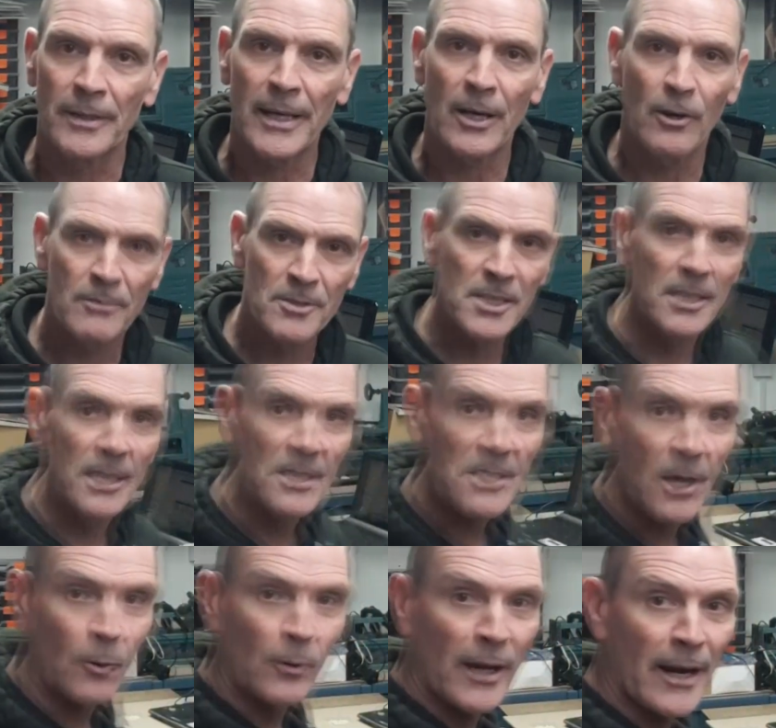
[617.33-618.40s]
Now, obviously this
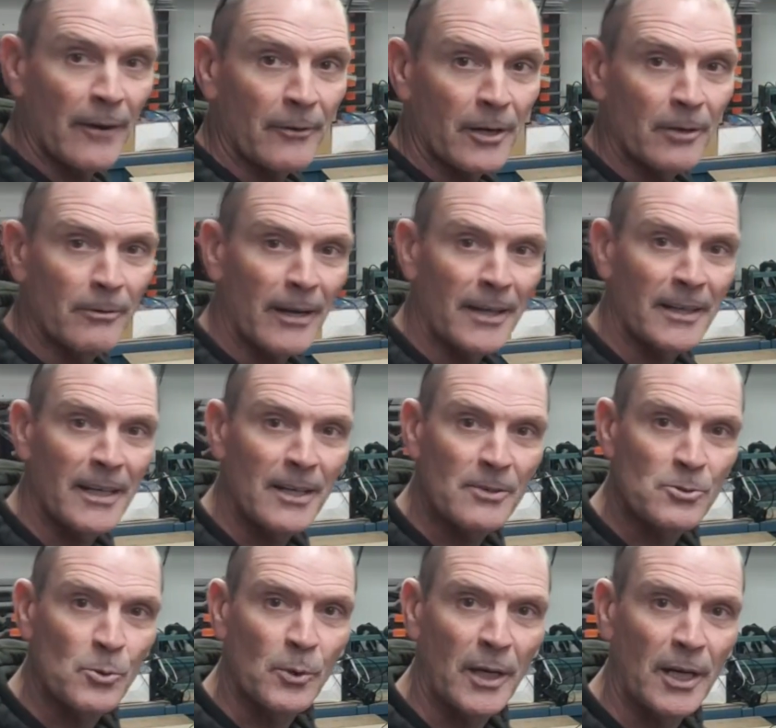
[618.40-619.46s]
whole area around here
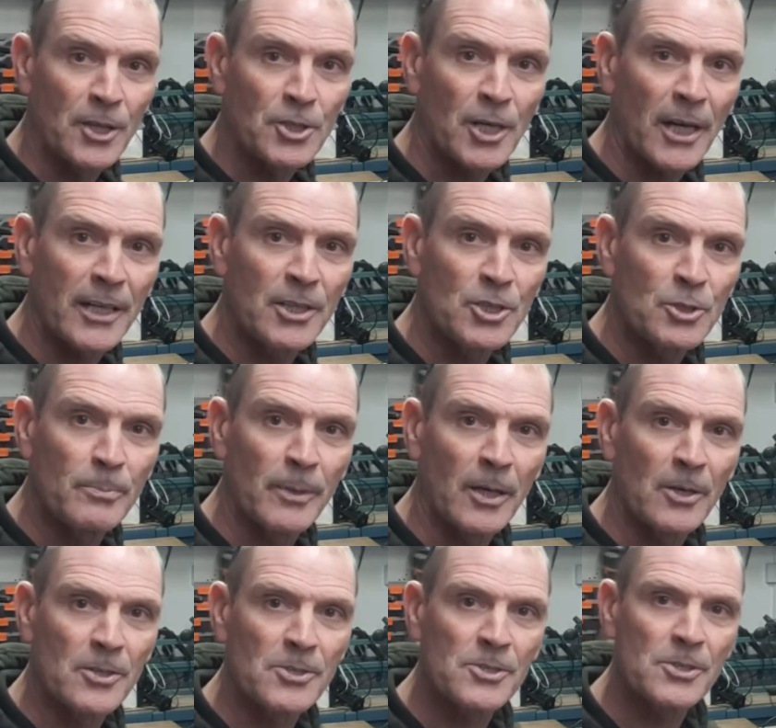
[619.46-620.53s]
is all going to change
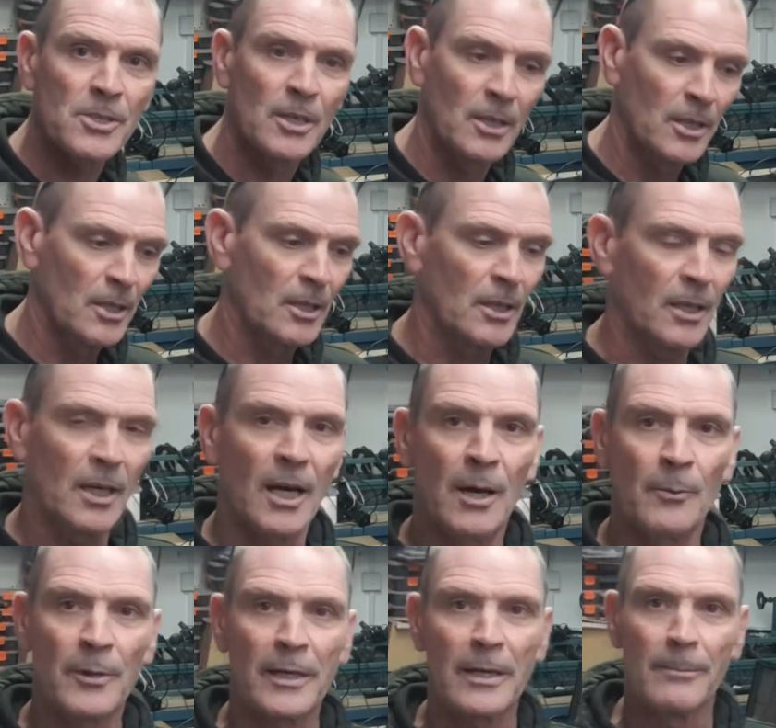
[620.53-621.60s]
because uh, I
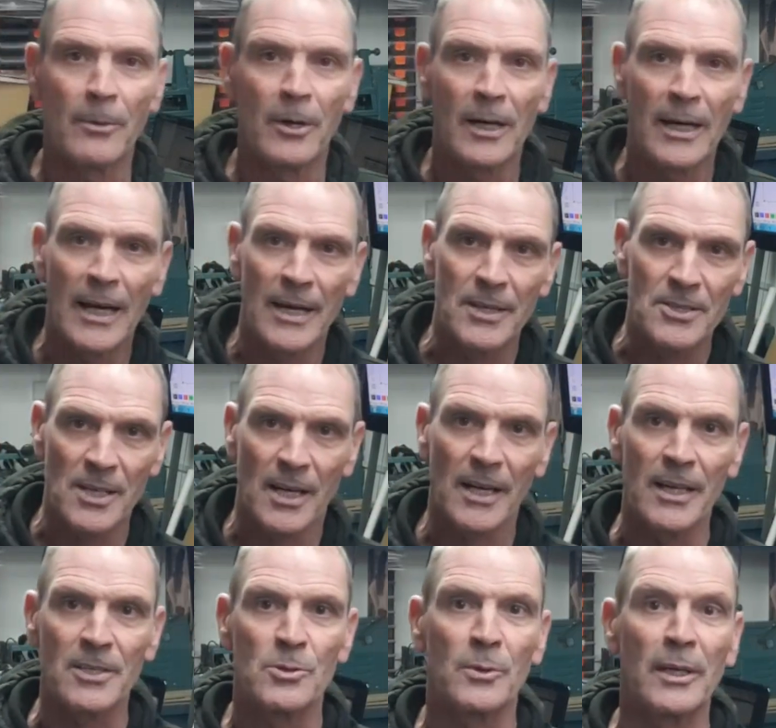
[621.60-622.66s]
want to get my laser
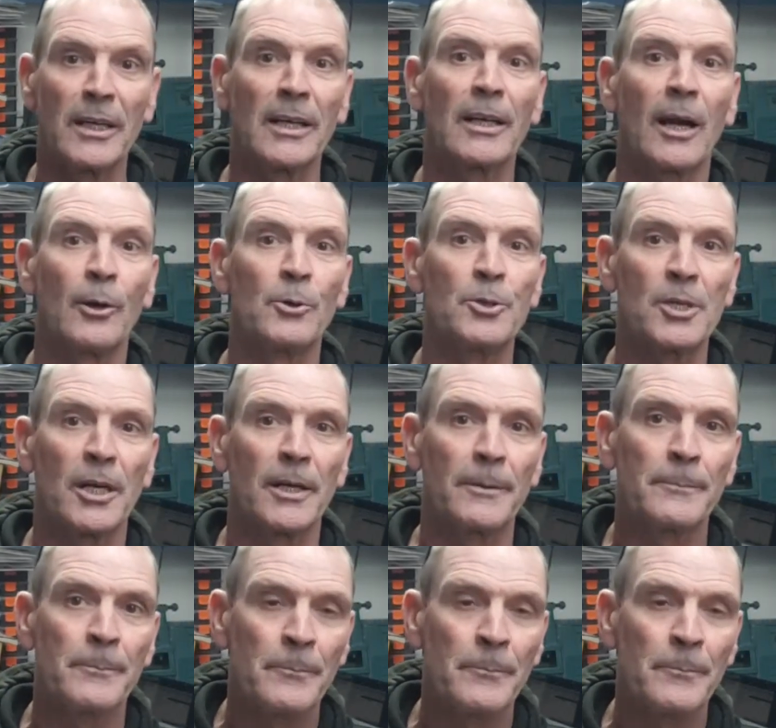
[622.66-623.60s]
into an enclosure,